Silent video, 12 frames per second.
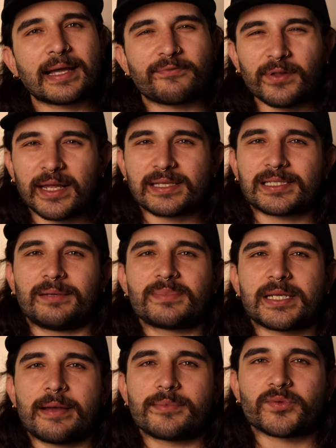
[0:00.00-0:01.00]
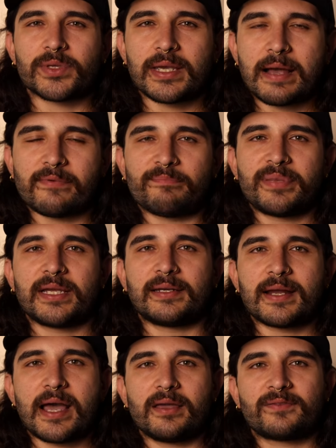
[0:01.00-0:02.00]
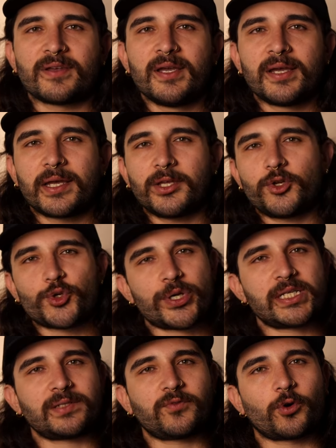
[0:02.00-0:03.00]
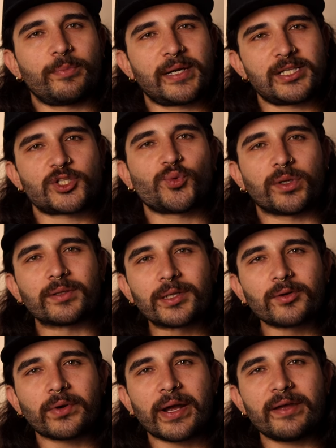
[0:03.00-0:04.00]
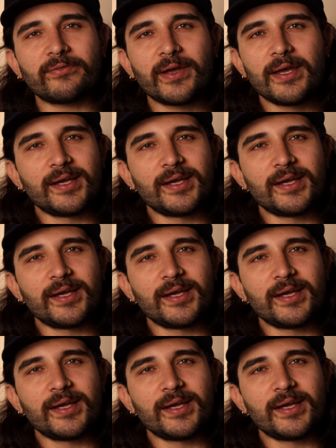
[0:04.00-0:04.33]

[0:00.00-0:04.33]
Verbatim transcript: I feel like sometimes when you have a big knife and you transform it into a little knife,